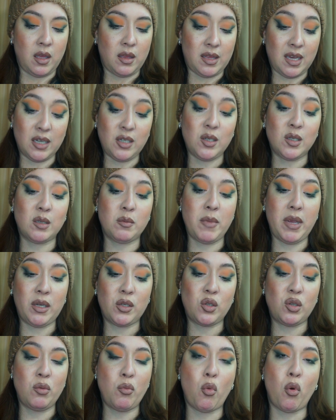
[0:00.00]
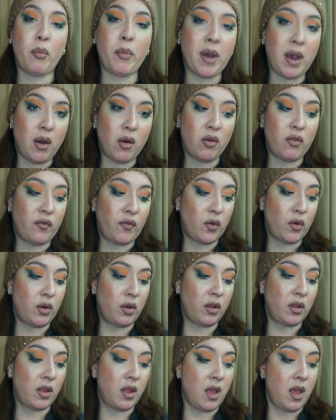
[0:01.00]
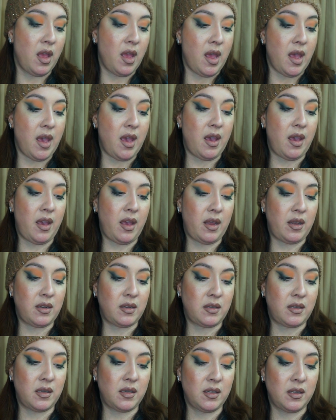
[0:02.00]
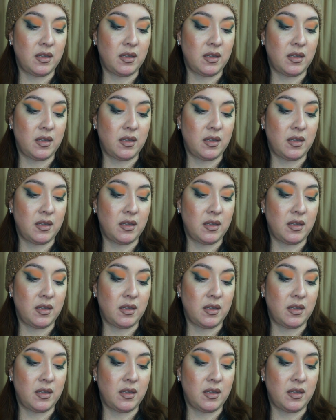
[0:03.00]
that just makes you more powerful. And